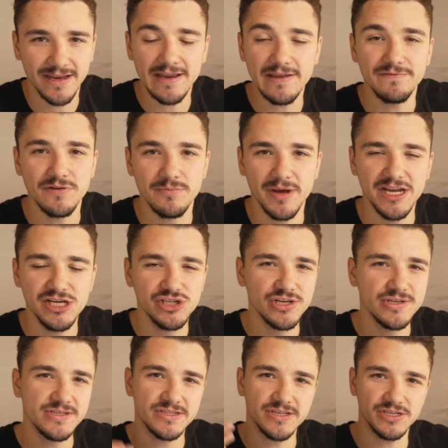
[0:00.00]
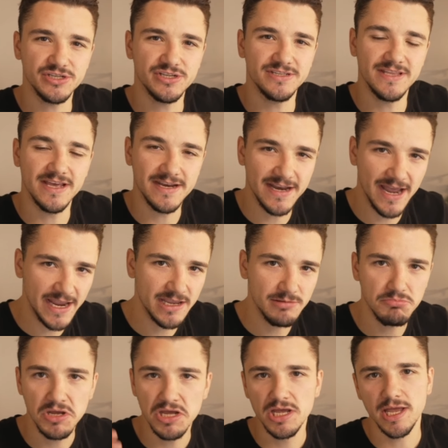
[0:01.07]
information, such as their
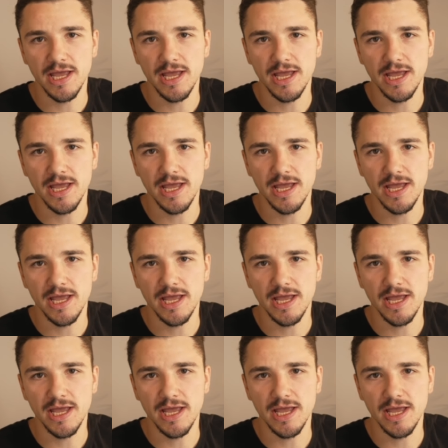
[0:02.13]
name,